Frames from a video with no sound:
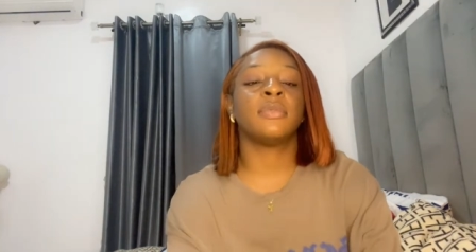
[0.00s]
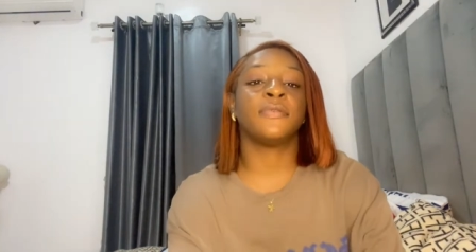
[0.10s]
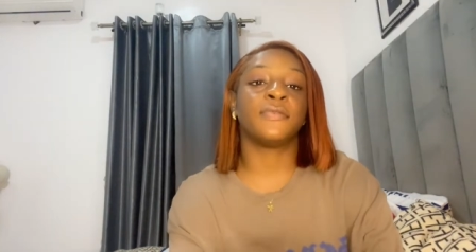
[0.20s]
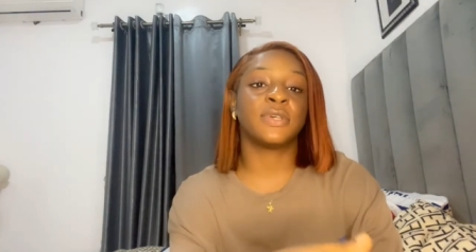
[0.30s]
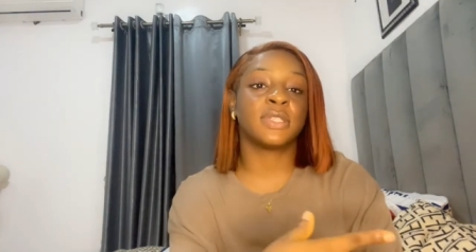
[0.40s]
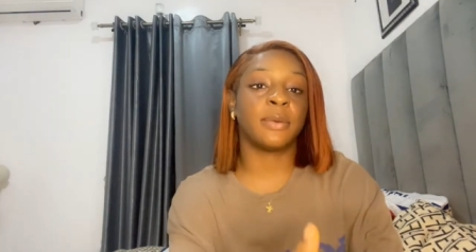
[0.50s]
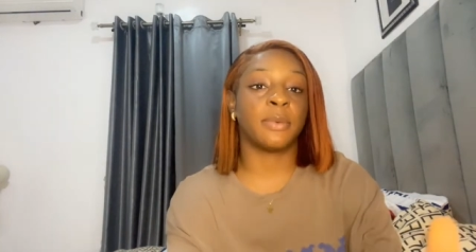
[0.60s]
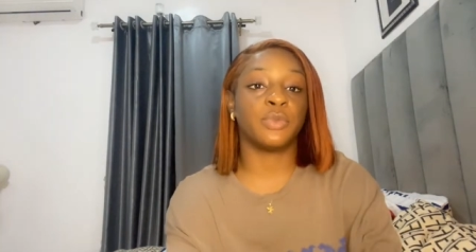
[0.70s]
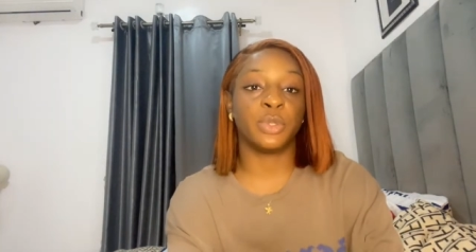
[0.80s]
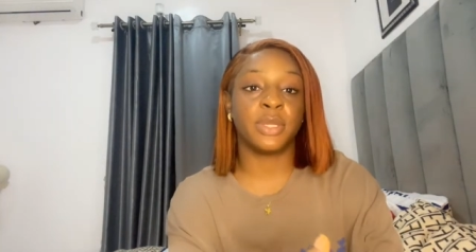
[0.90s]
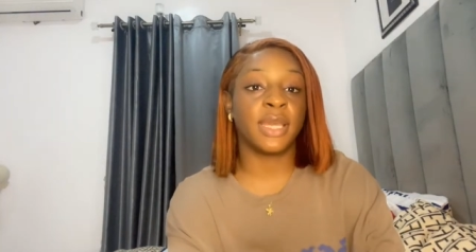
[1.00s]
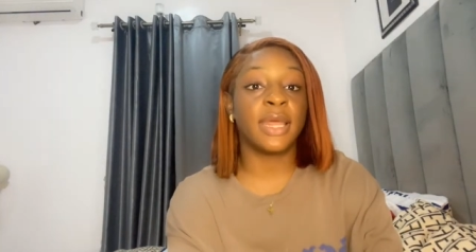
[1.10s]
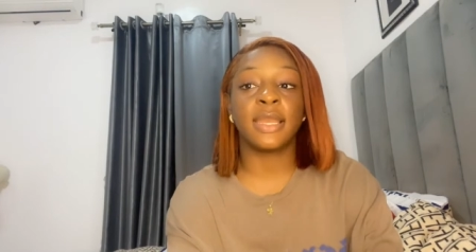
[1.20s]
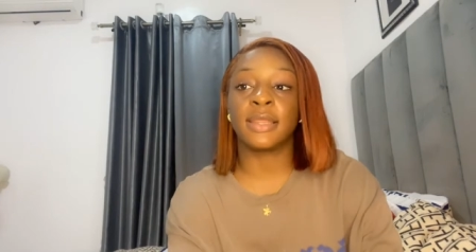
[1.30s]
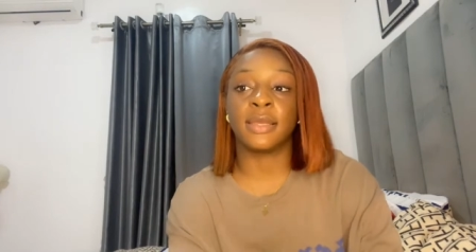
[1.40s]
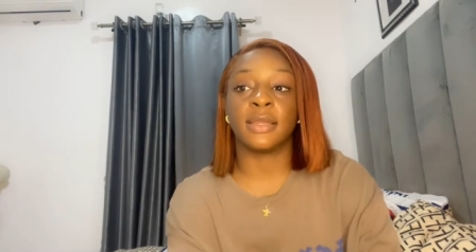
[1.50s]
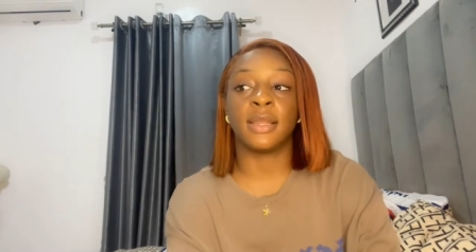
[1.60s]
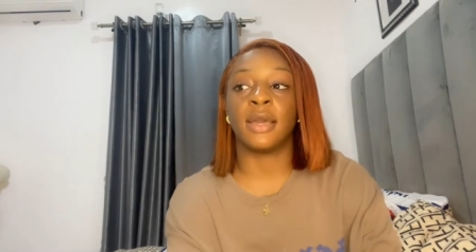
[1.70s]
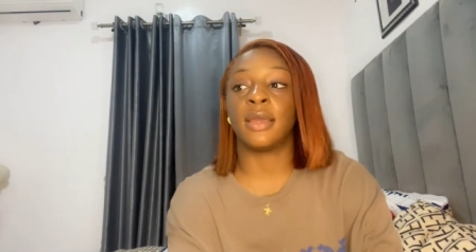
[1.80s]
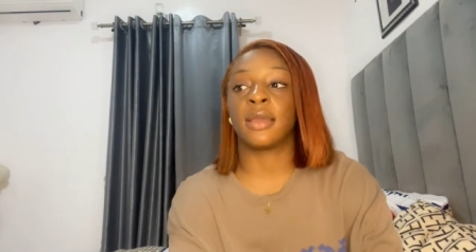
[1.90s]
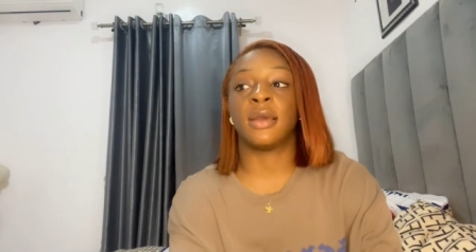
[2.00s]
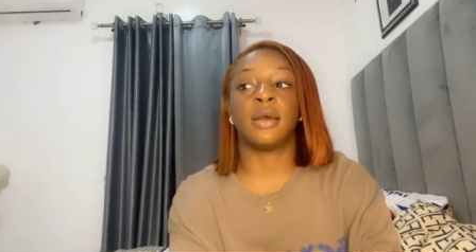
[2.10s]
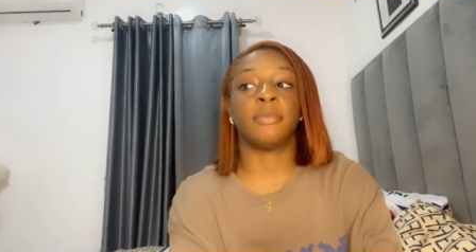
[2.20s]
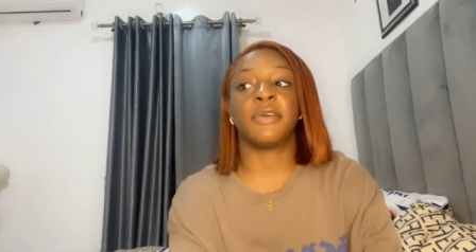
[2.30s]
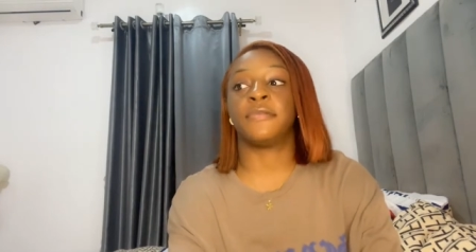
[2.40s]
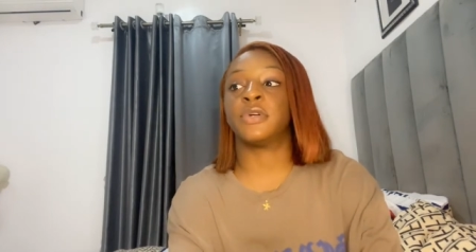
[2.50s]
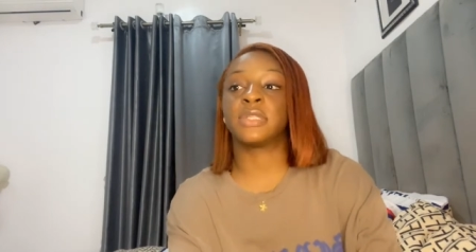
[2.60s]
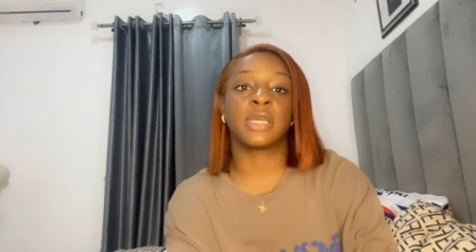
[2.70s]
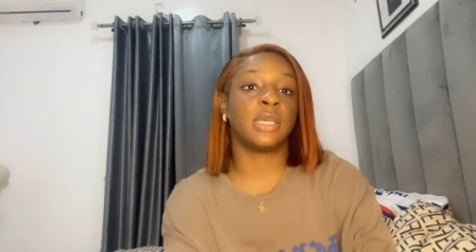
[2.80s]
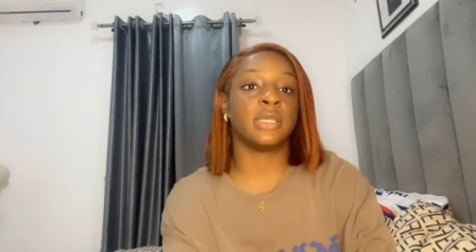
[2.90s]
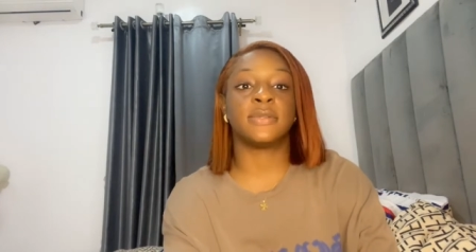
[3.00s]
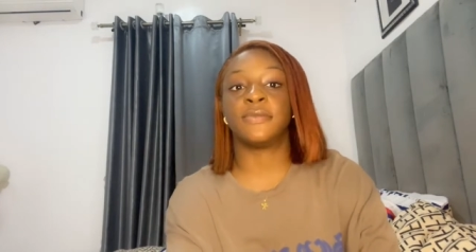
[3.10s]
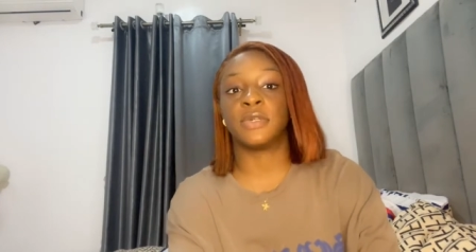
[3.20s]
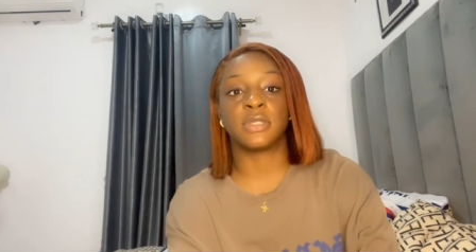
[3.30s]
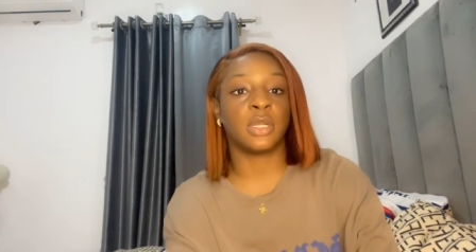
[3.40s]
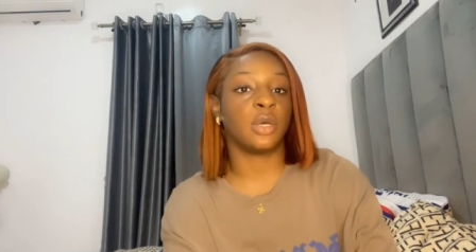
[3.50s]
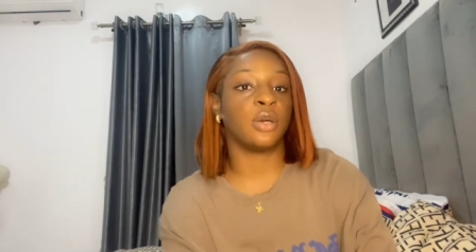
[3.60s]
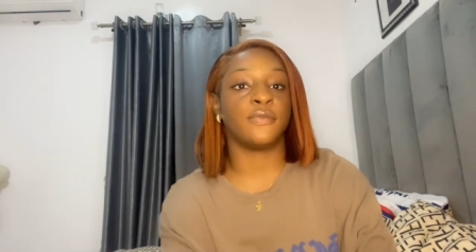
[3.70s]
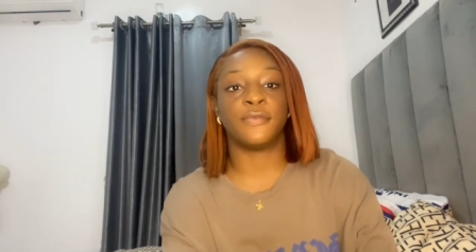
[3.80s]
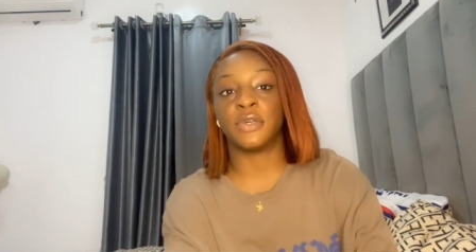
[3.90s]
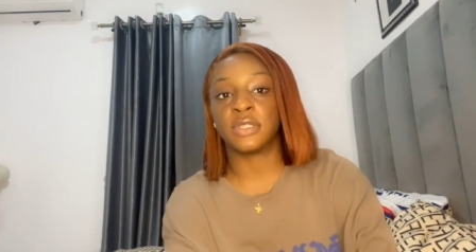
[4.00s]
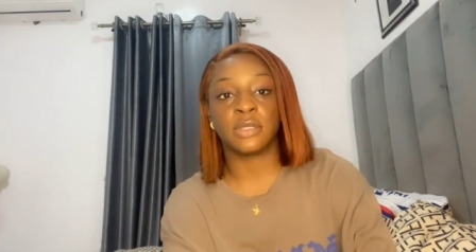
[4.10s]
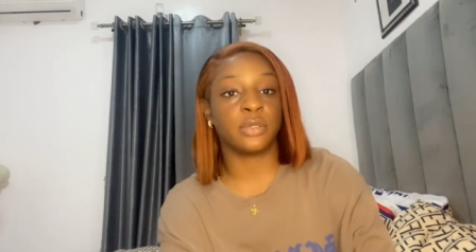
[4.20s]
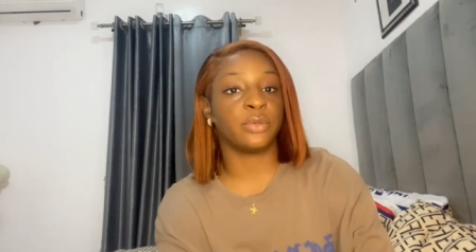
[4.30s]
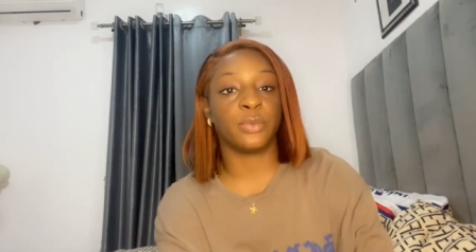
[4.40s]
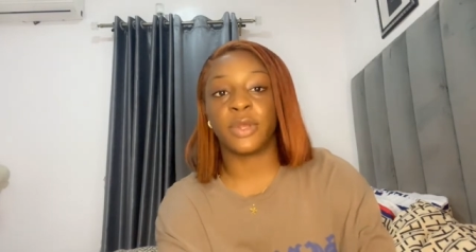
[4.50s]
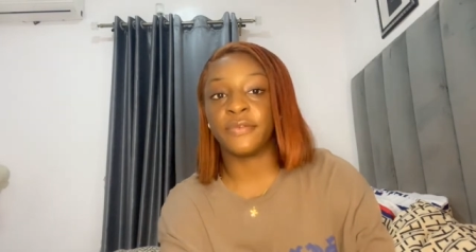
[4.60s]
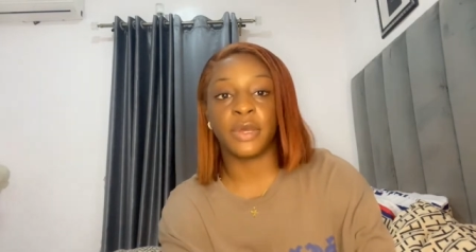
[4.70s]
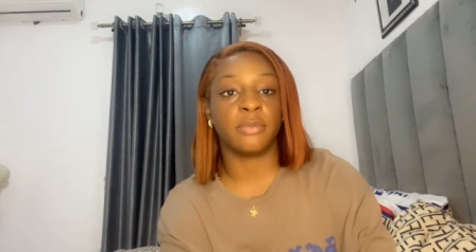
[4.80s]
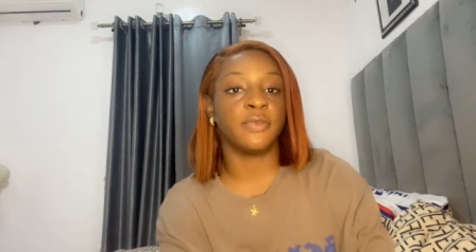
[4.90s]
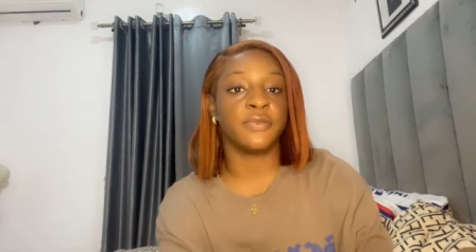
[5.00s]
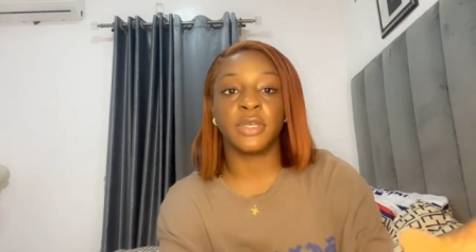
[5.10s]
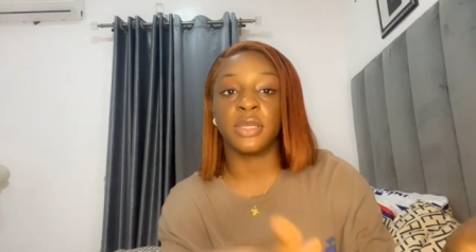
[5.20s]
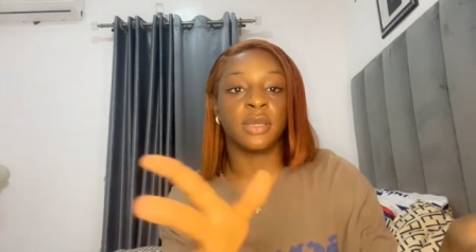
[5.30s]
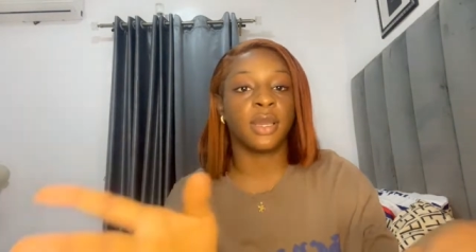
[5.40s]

first time I'm doing anything, like my first kiss, first love, first whatever movie.